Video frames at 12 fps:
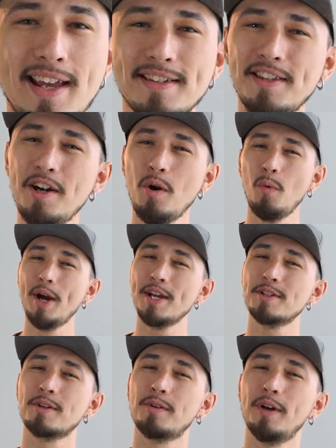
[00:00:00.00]
Is there a
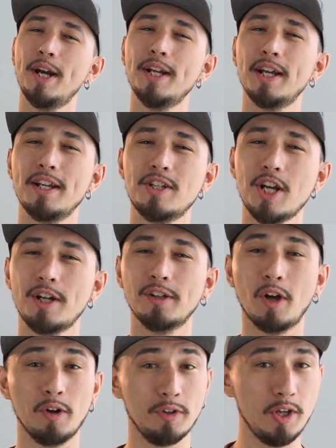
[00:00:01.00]
way to create a
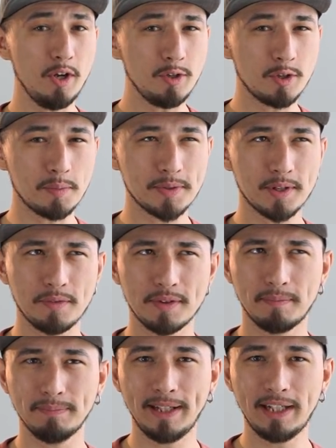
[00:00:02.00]
channel on YouTube so
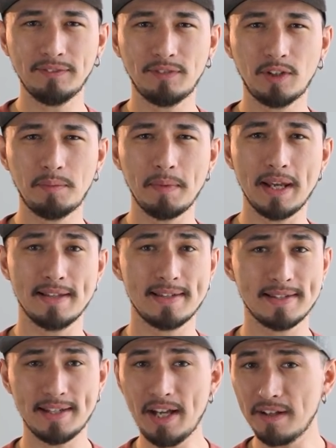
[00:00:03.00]
the platform
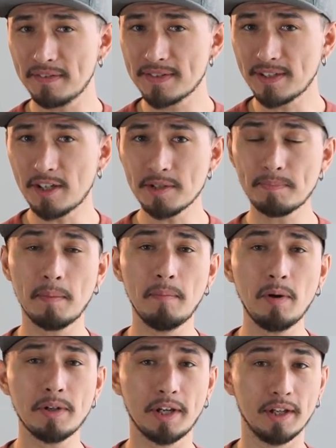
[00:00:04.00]
itself starts
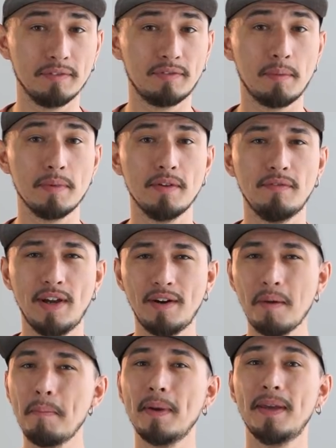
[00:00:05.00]
promoting it from the
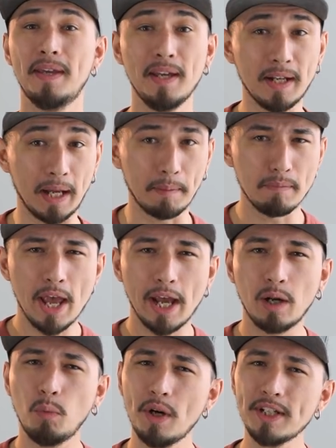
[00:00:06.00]
very beginning?
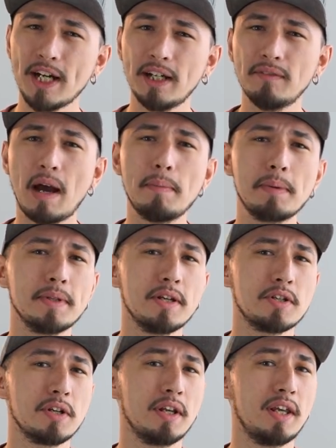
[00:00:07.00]
And what kind of
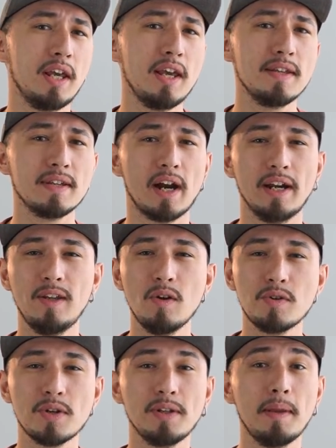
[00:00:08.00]
optimization keys are
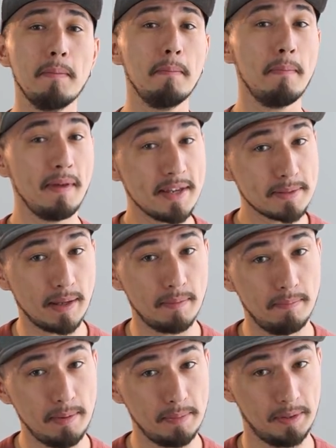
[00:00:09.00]
usually missed by
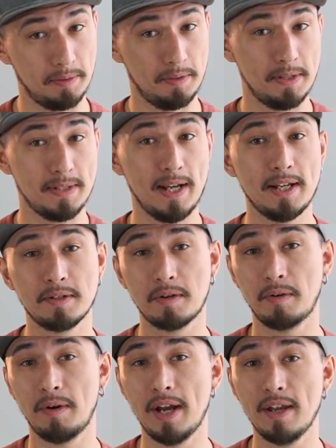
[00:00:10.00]
people who decide to
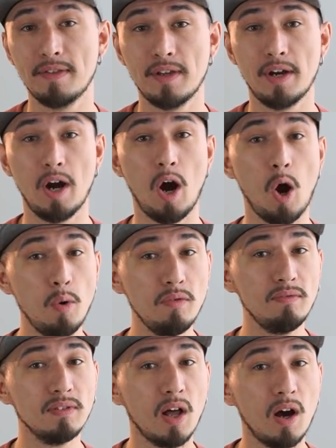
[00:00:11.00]
create their
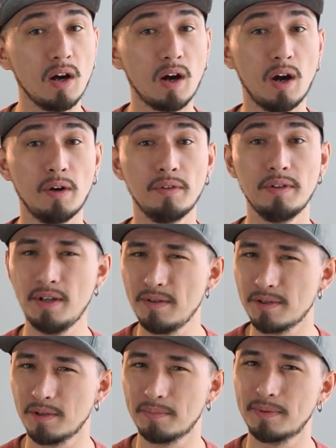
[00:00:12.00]
own vlog on
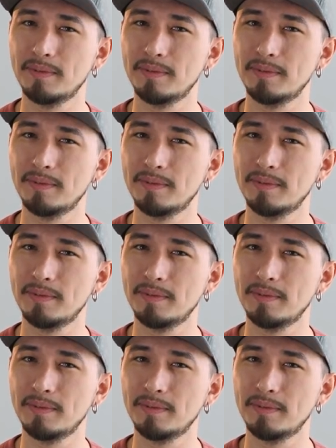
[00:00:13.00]
YouTube?